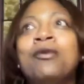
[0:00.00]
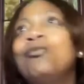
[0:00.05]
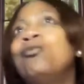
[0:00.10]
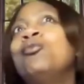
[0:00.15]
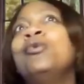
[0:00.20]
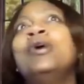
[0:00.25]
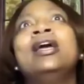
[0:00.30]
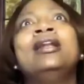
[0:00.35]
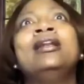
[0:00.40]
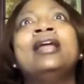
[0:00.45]

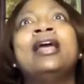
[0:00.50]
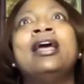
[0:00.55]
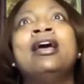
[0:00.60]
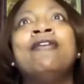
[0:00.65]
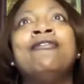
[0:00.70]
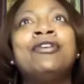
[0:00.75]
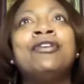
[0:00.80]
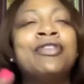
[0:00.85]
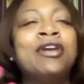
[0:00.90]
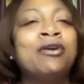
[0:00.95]

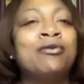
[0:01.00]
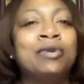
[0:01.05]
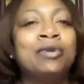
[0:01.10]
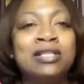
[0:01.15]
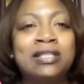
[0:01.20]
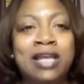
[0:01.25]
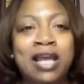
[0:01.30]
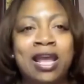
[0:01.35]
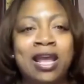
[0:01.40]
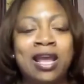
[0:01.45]
Whenever there
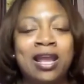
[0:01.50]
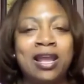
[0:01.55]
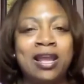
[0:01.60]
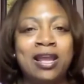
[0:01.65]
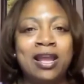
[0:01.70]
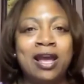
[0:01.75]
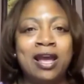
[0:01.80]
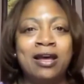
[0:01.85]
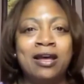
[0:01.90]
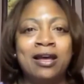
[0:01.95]
was
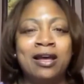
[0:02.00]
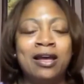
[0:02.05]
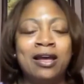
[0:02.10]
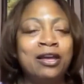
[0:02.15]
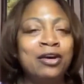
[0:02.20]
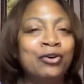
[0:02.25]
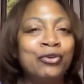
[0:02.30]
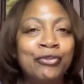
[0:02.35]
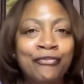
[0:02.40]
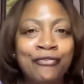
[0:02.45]
a
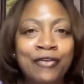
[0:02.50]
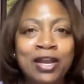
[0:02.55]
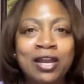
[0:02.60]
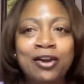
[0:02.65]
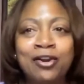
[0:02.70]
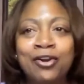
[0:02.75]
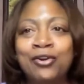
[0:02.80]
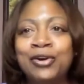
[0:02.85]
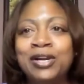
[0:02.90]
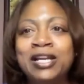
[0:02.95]
health
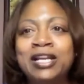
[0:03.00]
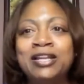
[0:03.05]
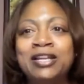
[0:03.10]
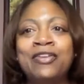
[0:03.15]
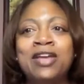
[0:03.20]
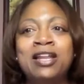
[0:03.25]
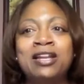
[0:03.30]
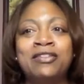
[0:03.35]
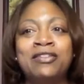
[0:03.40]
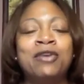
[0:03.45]
fair or
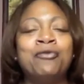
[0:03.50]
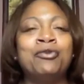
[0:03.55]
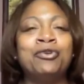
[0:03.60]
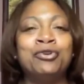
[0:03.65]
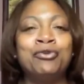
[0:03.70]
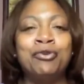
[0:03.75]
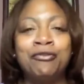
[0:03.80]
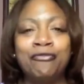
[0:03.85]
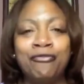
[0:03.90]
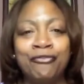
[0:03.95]
anything and they were
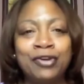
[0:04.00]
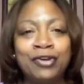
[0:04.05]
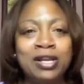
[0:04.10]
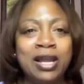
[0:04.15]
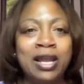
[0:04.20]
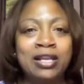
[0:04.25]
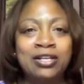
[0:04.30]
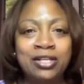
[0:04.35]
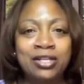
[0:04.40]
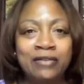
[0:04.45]
doing
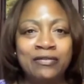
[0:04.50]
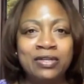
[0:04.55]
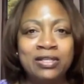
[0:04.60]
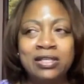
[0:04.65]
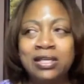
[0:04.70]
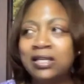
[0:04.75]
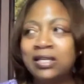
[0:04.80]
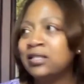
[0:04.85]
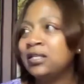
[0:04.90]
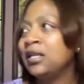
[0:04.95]
free HIV
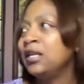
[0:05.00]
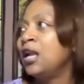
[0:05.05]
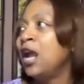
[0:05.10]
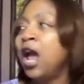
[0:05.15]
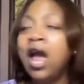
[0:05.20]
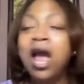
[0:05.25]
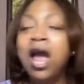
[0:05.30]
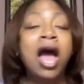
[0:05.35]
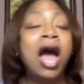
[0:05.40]
testing,